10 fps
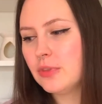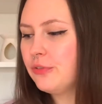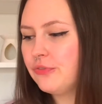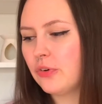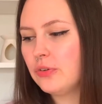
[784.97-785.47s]
The
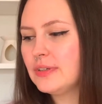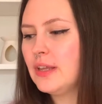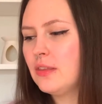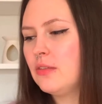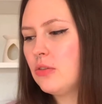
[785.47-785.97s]
font
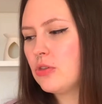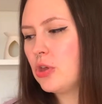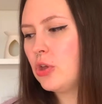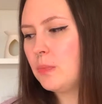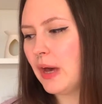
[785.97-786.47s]
isn't
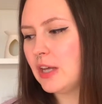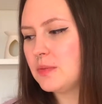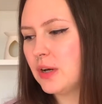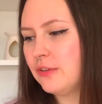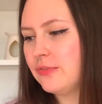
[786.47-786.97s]
too bad,
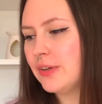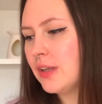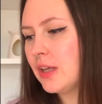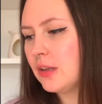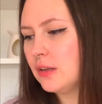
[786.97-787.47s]
but I feel
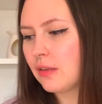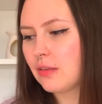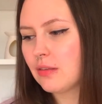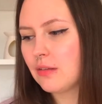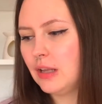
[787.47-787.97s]
like it
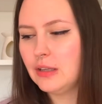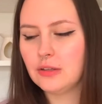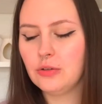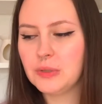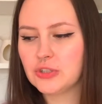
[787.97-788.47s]
looks a
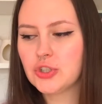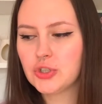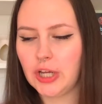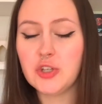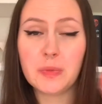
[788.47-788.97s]
little bit
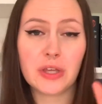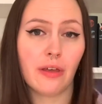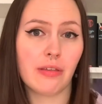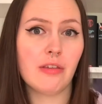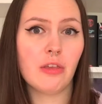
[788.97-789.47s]
strange
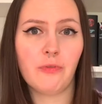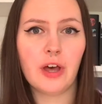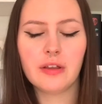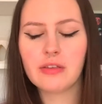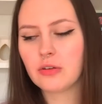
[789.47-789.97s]
because it's
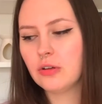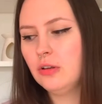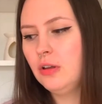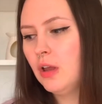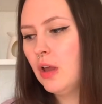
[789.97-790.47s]

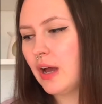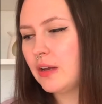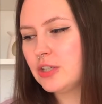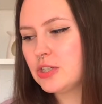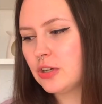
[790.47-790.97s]
vertical. And
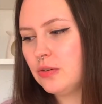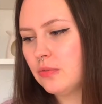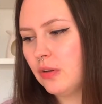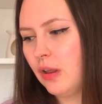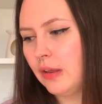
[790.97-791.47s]
I
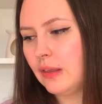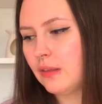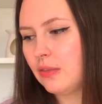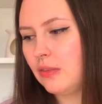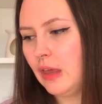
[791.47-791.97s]
don't
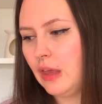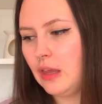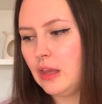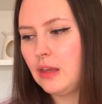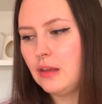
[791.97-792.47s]
like
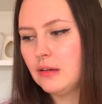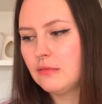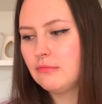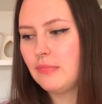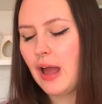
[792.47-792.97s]
the
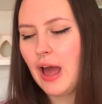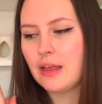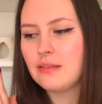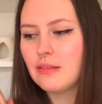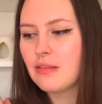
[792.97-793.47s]

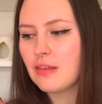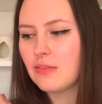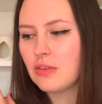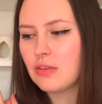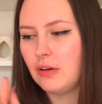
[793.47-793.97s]
hands at
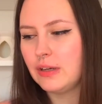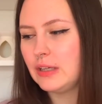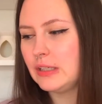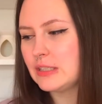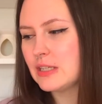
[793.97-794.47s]
the
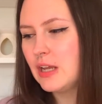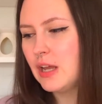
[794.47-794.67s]
side.